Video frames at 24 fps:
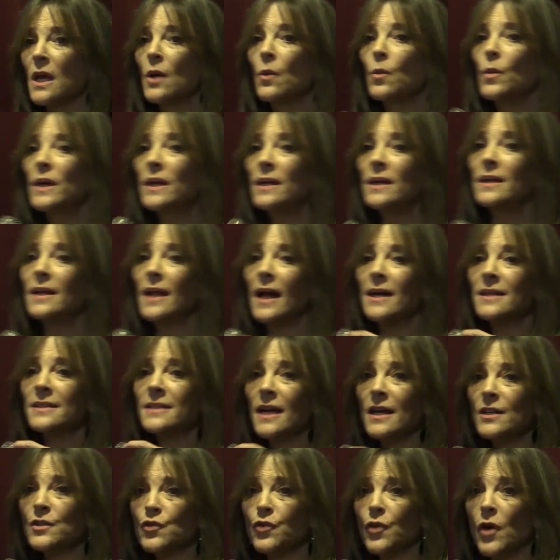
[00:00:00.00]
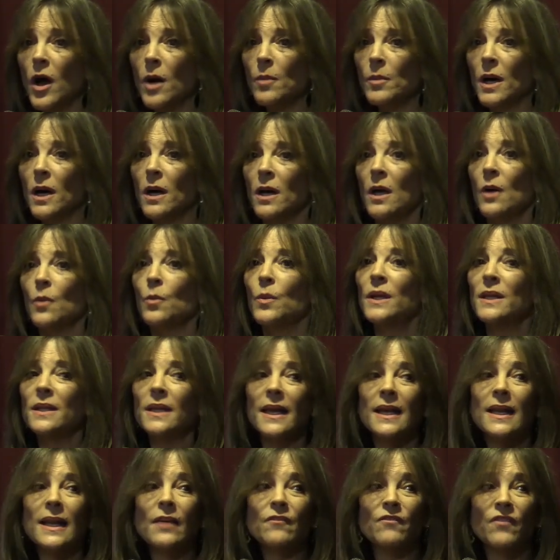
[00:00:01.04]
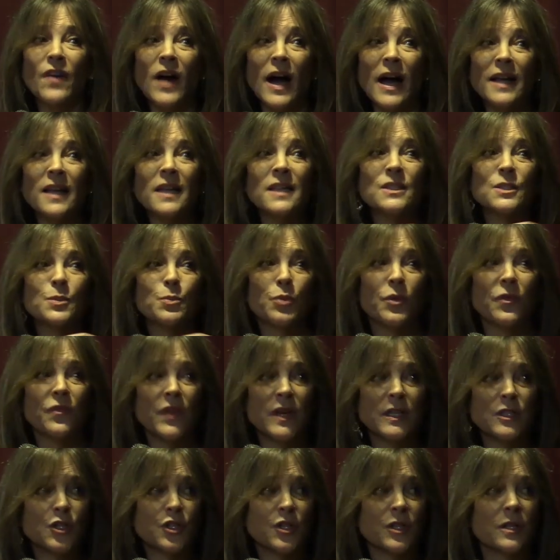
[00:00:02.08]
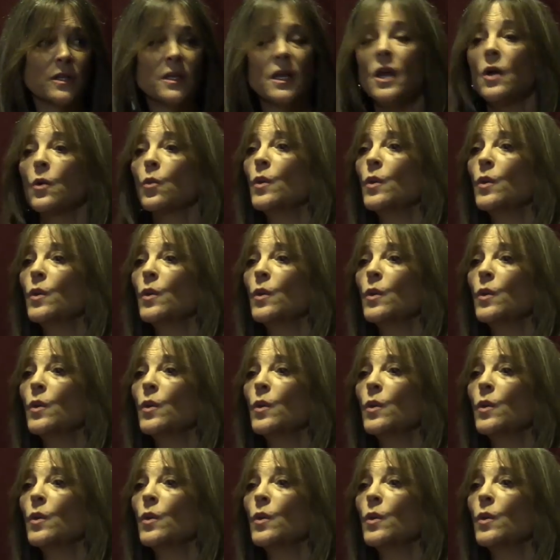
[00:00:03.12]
We need anti-trauma. We need violence prevention.